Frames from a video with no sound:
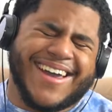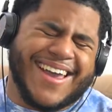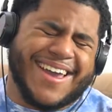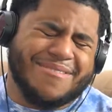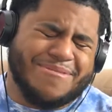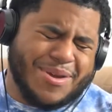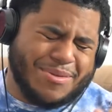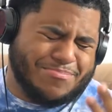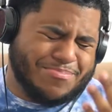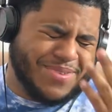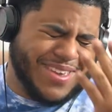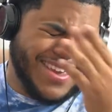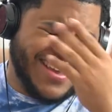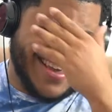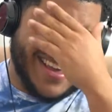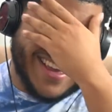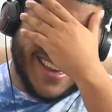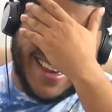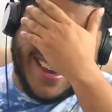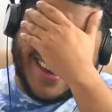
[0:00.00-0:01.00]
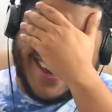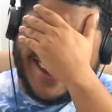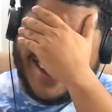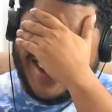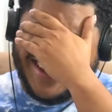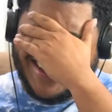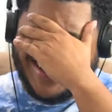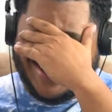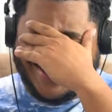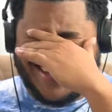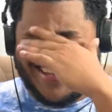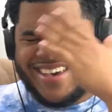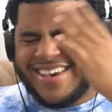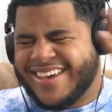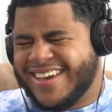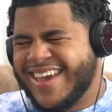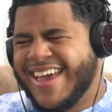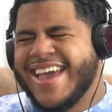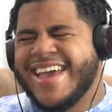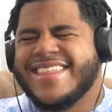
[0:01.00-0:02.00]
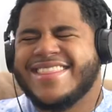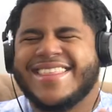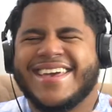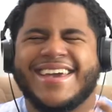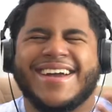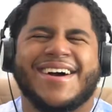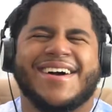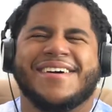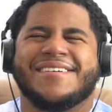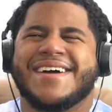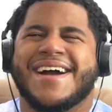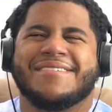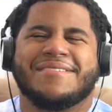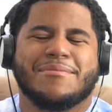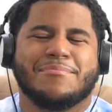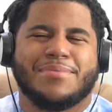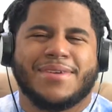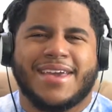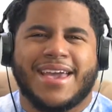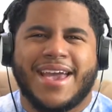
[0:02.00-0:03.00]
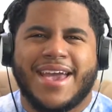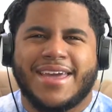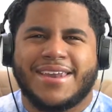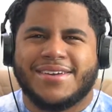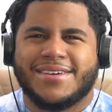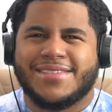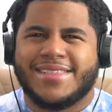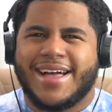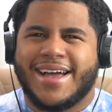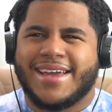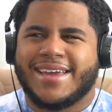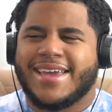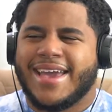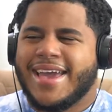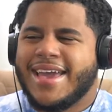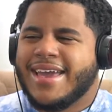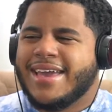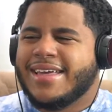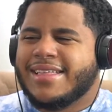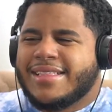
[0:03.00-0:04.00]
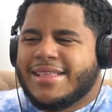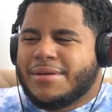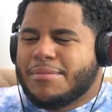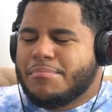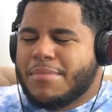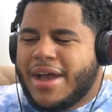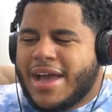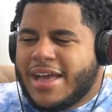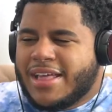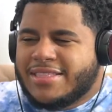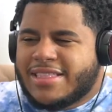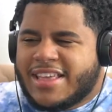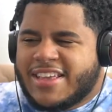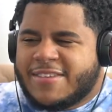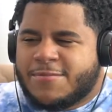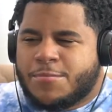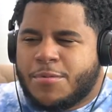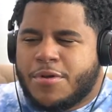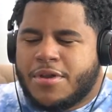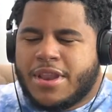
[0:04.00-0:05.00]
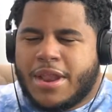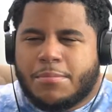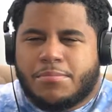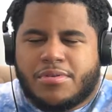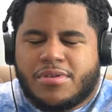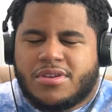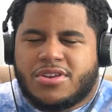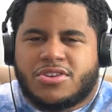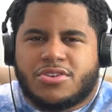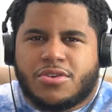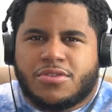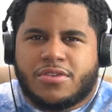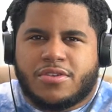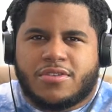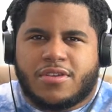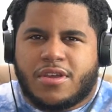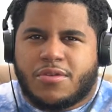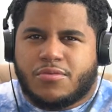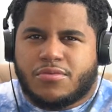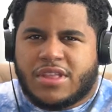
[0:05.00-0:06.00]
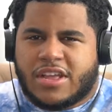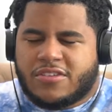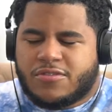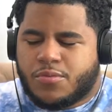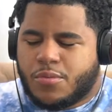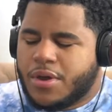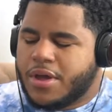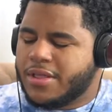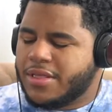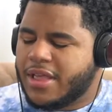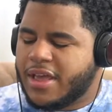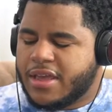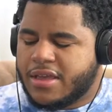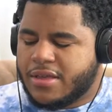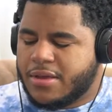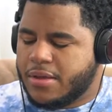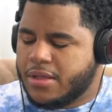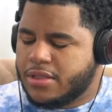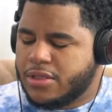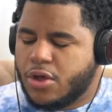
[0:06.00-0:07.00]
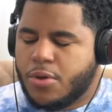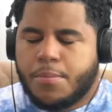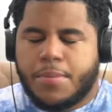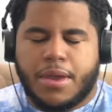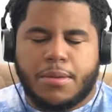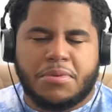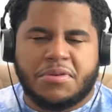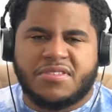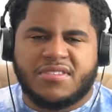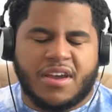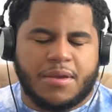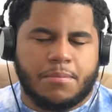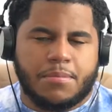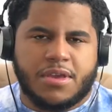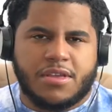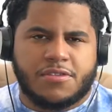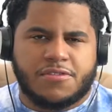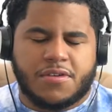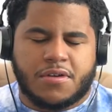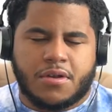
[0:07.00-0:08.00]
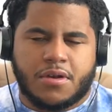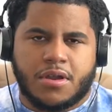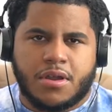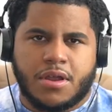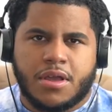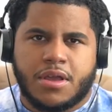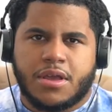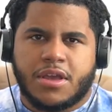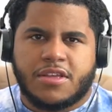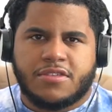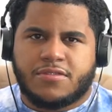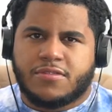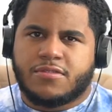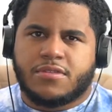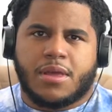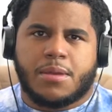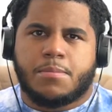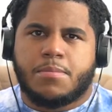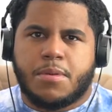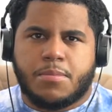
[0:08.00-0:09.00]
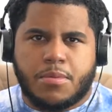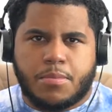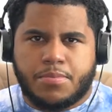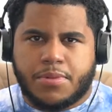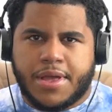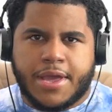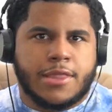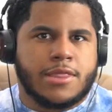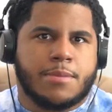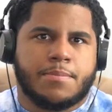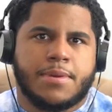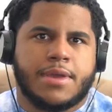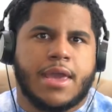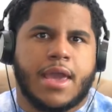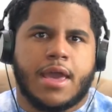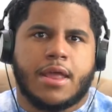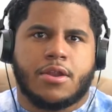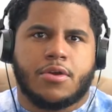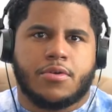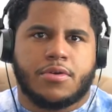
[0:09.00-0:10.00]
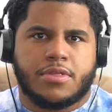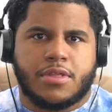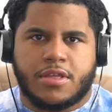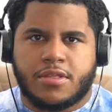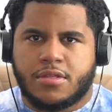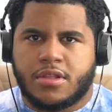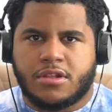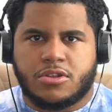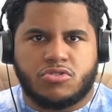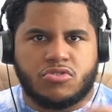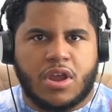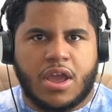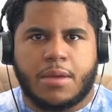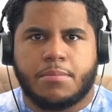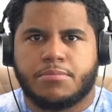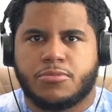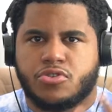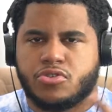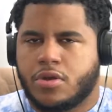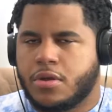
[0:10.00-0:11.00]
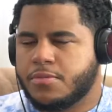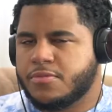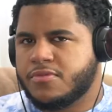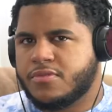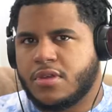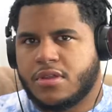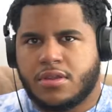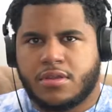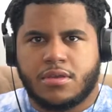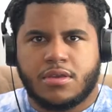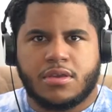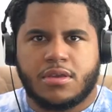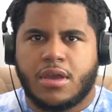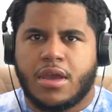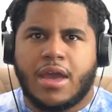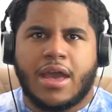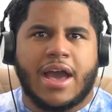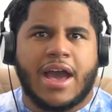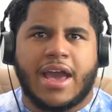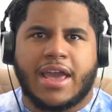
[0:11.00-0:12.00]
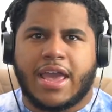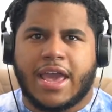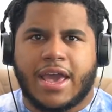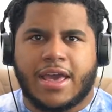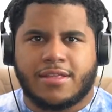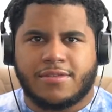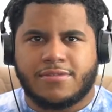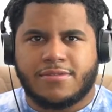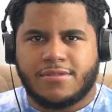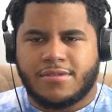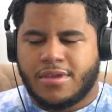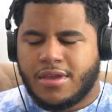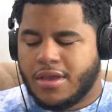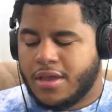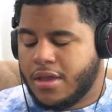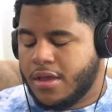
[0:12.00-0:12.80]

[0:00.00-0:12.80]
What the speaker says: have a piano. They all have a piano. Like, at this point, I'm pretty sure that's what, like, Lil Baby type beats are. It's just like people playing the piano and then the trap drums and hi-hats.